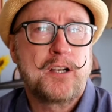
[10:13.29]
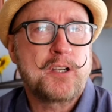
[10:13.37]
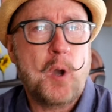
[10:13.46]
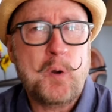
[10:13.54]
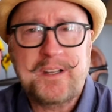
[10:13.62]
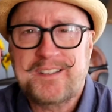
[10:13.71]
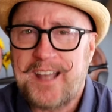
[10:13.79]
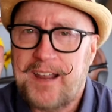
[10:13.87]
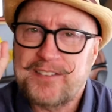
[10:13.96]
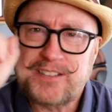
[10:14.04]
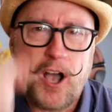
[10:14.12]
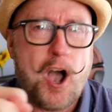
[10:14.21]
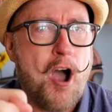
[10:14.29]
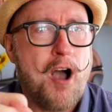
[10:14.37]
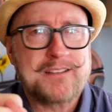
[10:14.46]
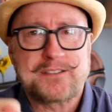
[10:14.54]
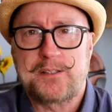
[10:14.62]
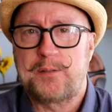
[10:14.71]
Cody Davis,
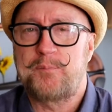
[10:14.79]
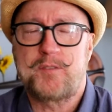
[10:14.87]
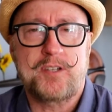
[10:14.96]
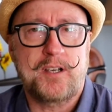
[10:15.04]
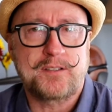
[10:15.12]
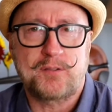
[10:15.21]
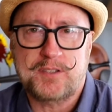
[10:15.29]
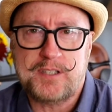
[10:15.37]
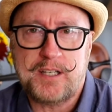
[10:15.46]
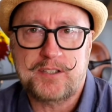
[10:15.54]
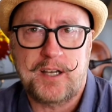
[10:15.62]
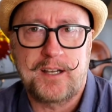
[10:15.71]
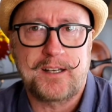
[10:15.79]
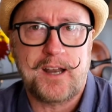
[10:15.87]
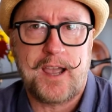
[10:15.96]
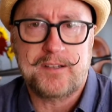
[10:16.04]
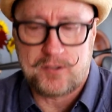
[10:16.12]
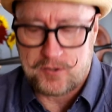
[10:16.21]
awesome, just such a
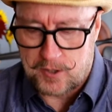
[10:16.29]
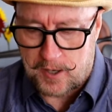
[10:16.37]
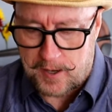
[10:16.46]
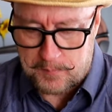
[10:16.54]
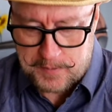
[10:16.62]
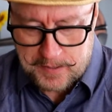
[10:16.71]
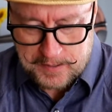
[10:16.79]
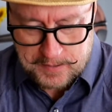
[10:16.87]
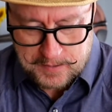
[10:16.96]
nice job.